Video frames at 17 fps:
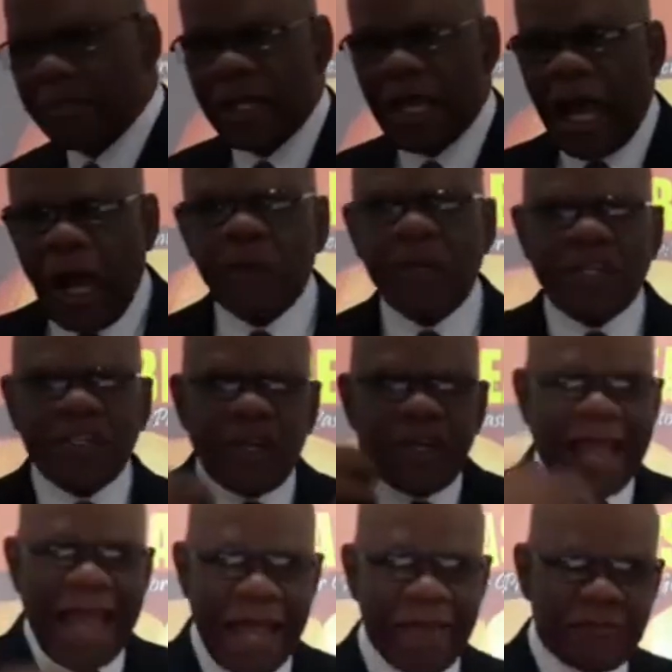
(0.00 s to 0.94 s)
How does your
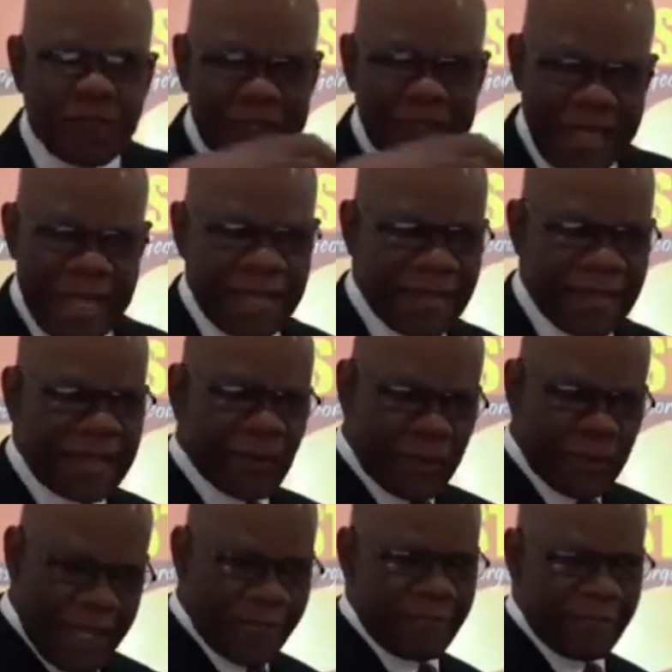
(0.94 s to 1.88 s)
life today that
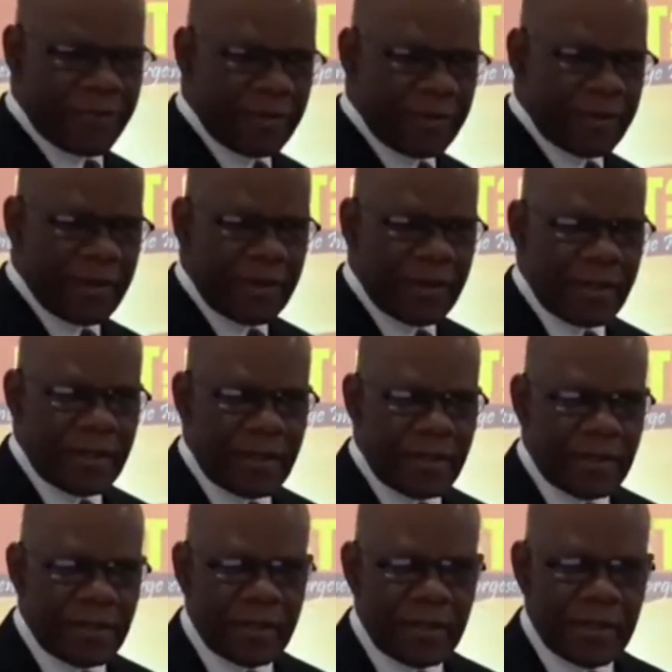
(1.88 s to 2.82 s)
you live
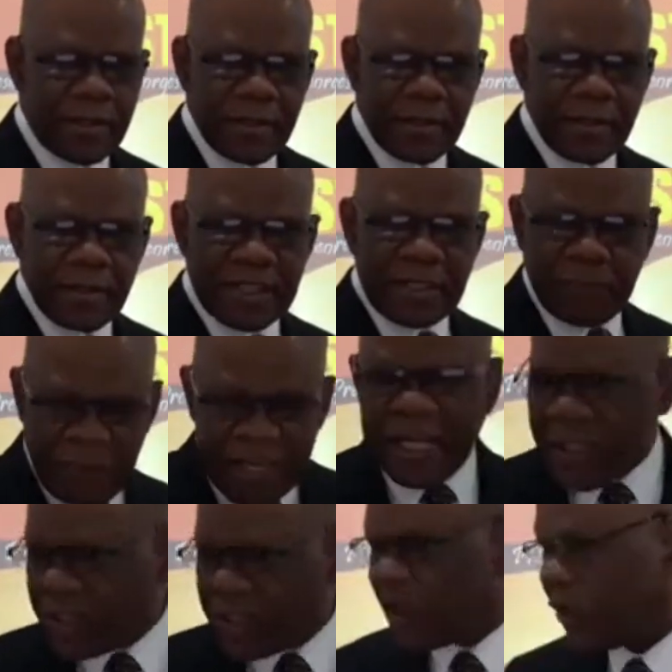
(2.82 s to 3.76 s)

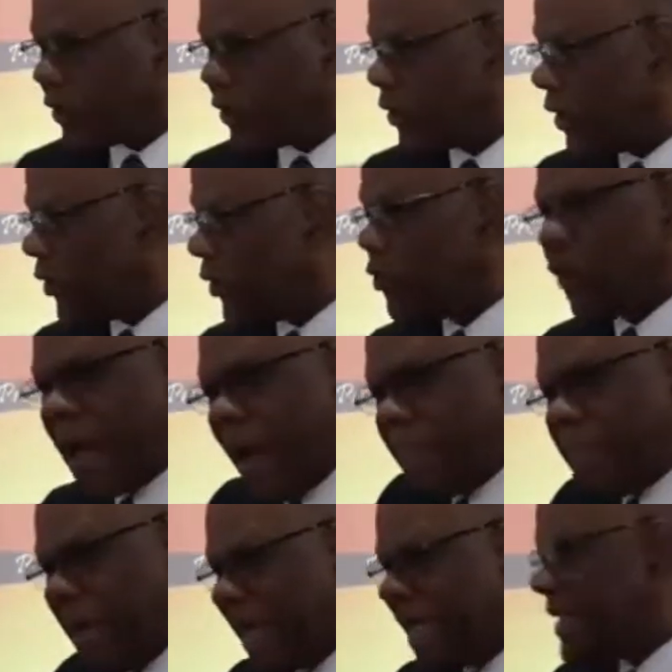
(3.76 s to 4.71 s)
speaks to your
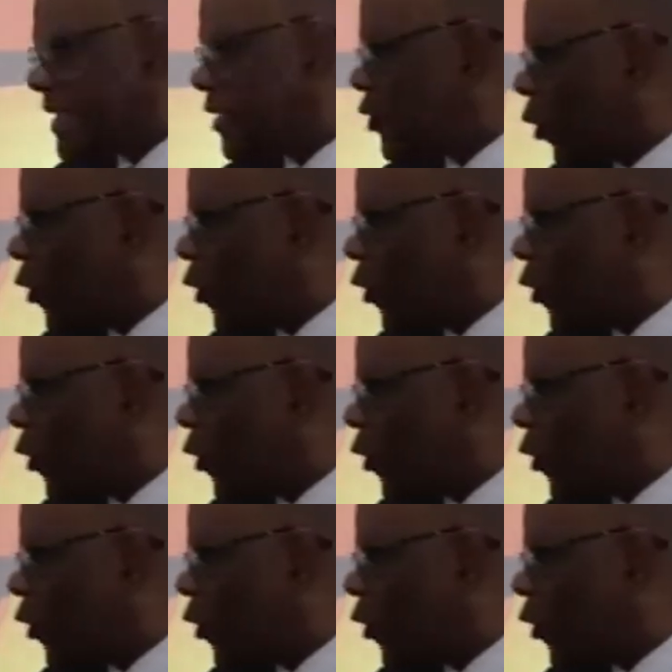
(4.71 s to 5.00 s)
ability to